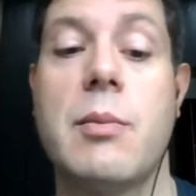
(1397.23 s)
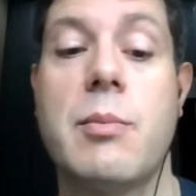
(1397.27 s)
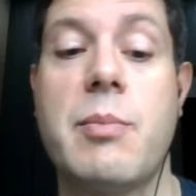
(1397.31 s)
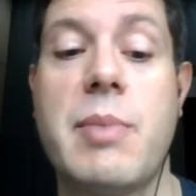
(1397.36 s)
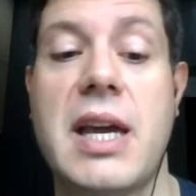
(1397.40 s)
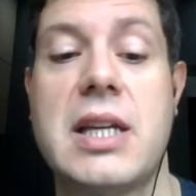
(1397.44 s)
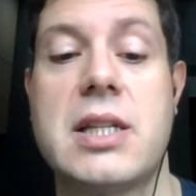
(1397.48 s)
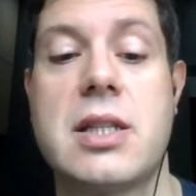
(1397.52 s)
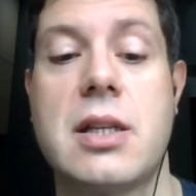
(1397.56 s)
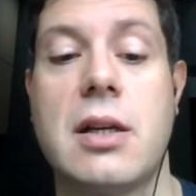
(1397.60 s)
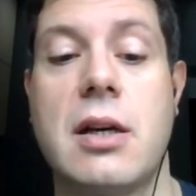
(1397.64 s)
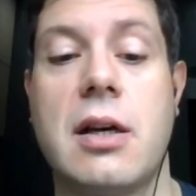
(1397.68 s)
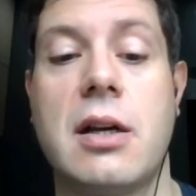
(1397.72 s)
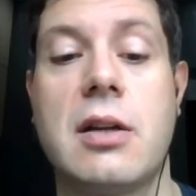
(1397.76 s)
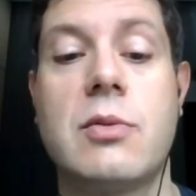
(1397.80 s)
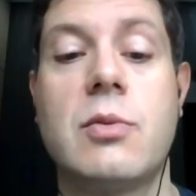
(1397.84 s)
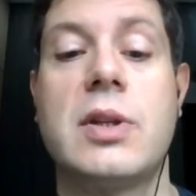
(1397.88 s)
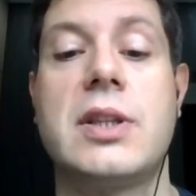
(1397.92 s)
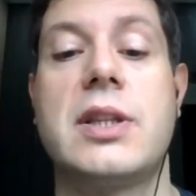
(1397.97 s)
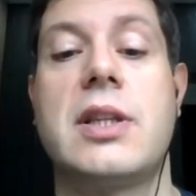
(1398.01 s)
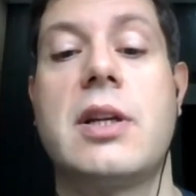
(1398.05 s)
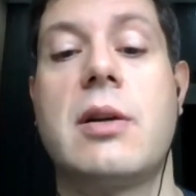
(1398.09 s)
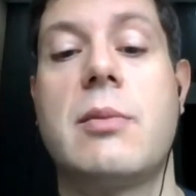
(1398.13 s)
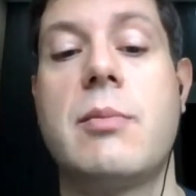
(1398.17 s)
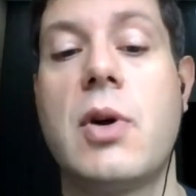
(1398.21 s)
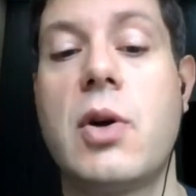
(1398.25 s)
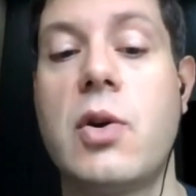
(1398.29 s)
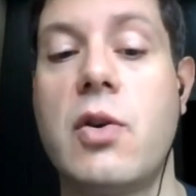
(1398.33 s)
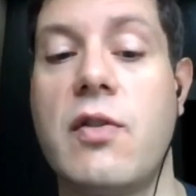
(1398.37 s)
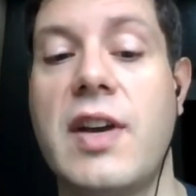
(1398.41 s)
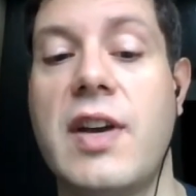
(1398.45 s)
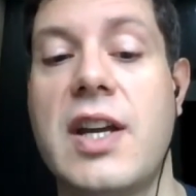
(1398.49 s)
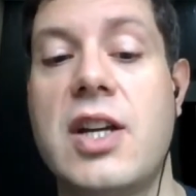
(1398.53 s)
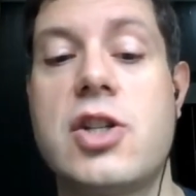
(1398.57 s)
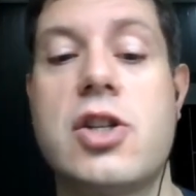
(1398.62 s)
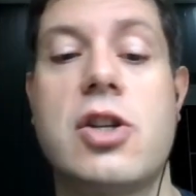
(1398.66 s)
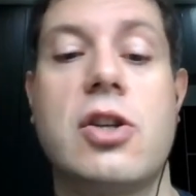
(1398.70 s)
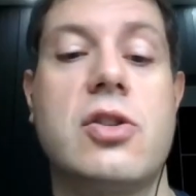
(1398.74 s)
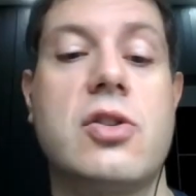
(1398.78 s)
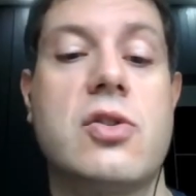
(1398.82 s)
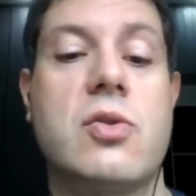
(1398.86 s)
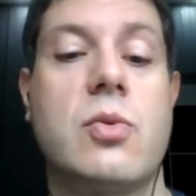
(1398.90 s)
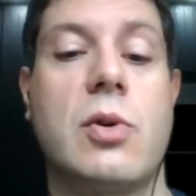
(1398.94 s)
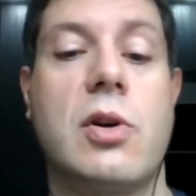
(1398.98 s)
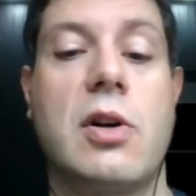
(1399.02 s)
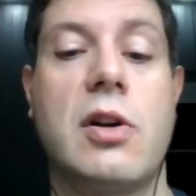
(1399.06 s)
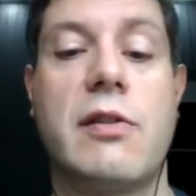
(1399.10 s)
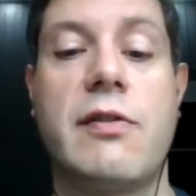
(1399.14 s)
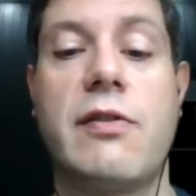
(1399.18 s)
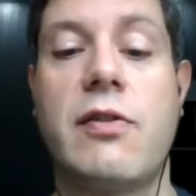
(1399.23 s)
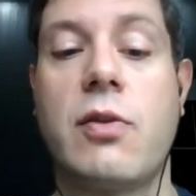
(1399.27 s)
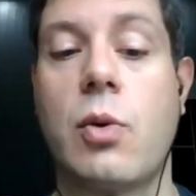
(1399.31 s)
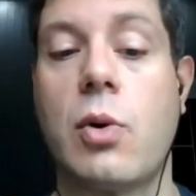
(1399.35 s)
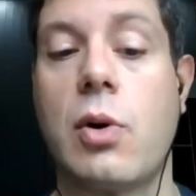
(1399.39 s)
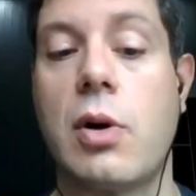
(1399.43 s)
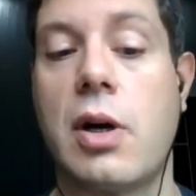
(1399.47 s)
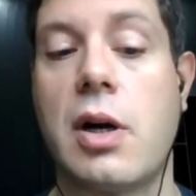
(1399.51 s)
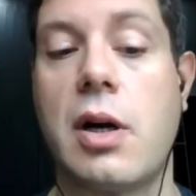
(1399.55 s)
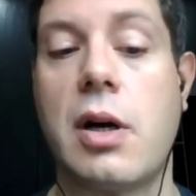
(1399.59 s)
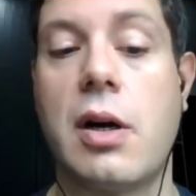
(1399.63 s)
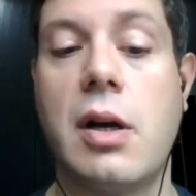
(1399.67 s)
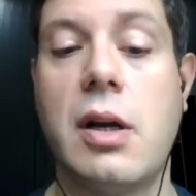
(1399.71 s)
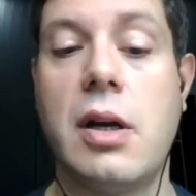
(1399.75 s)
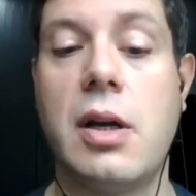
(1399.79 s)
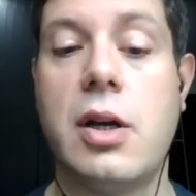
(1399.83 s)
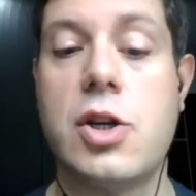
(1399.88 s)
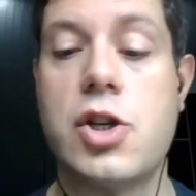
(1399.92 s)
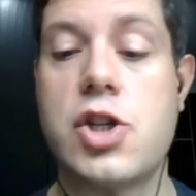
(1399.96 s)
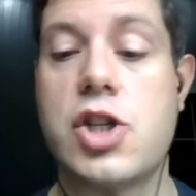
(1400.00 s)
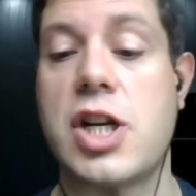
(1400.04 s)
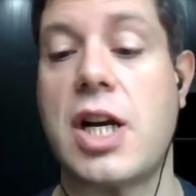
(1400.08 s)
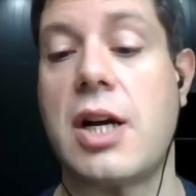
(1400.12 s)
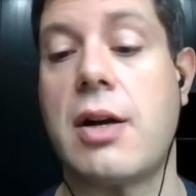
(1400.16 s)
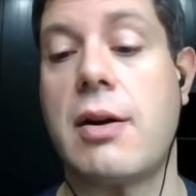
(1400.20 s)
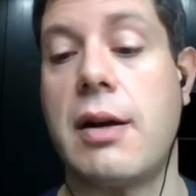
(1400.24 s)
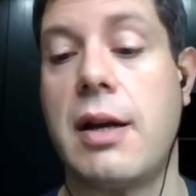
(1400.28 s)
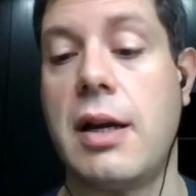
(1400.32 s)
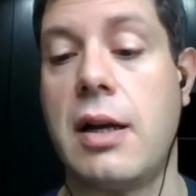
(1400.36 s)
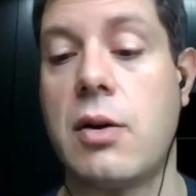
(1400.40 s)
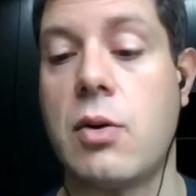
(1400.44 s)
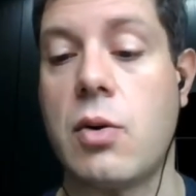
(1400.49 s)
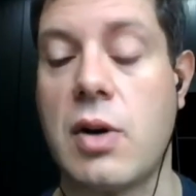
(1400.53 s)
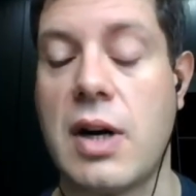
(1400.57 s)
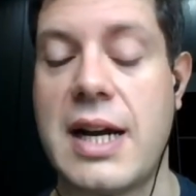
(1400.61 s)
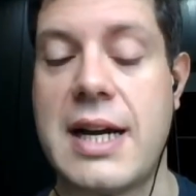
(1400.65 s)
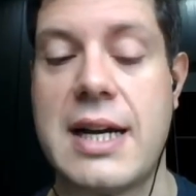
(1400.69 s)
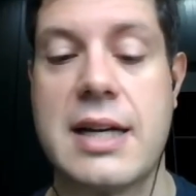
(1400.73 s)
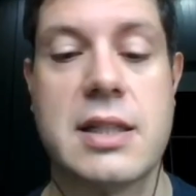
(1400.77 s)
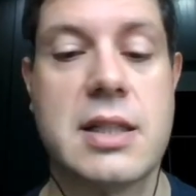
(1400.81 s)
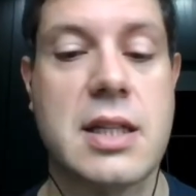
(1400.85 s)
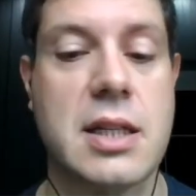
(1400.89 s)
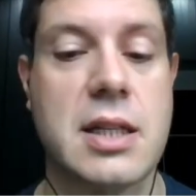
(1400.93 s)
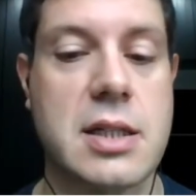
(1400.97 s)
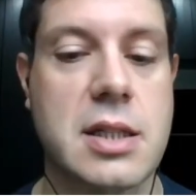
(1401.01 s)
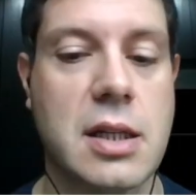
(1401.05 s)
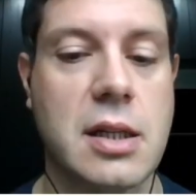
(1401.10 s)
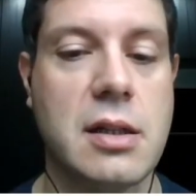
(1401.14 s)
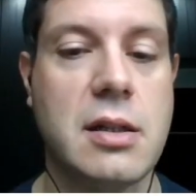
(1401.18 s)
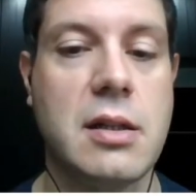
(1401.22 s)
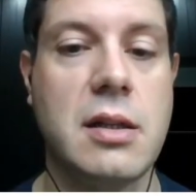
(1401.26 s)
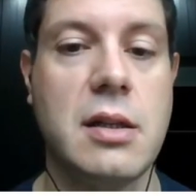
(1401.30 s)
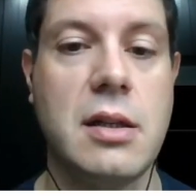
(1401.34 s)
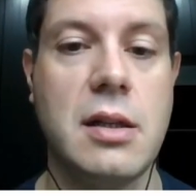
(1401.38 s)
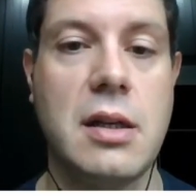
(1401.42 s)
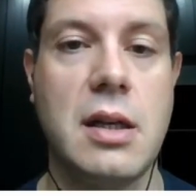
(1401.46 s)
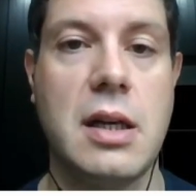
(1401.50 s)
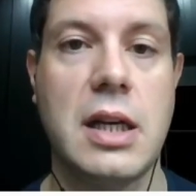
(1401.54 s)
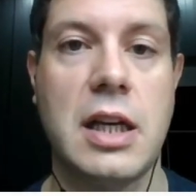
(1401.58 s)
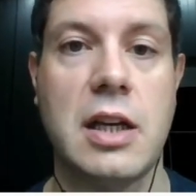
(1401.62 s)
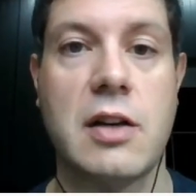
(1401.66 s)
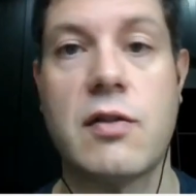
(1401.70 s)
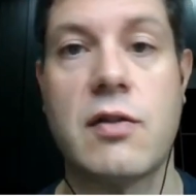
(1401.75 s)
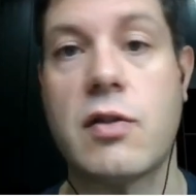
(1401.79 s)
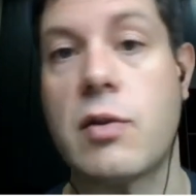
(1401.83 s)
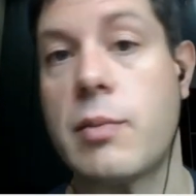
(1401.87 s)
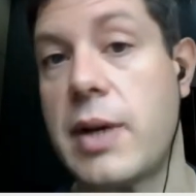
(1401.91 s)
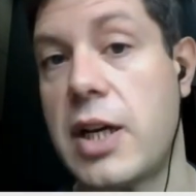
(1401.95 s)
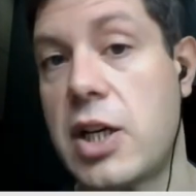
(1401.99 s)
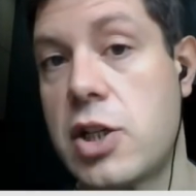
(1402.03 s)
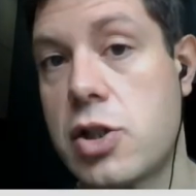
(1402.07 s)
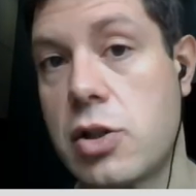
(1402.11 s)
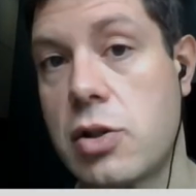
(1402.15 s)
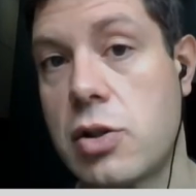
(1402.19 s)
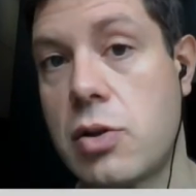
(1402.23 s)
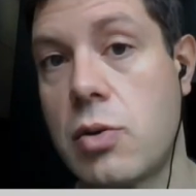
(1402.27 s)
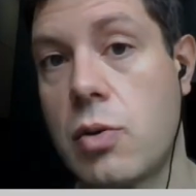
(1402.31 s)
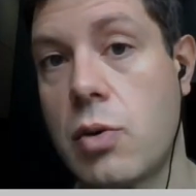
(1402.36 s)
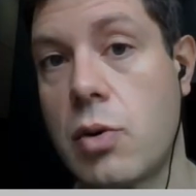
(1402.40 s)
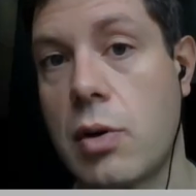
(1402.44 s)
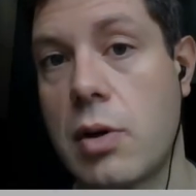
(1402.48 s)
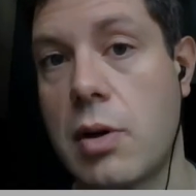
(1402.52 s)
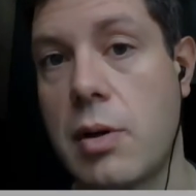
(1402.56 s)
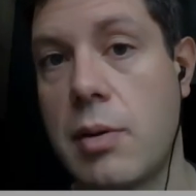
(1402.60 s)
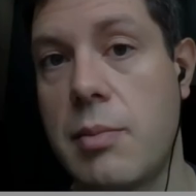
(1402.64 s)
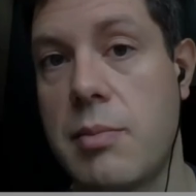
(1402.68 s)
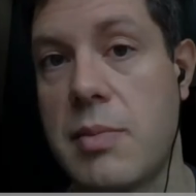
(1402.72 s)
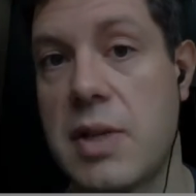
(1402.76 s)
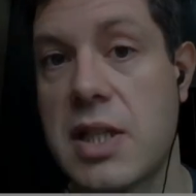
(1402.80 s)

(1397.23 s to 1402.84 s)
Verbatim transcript: based on what their motivations were for sharing or accessing information or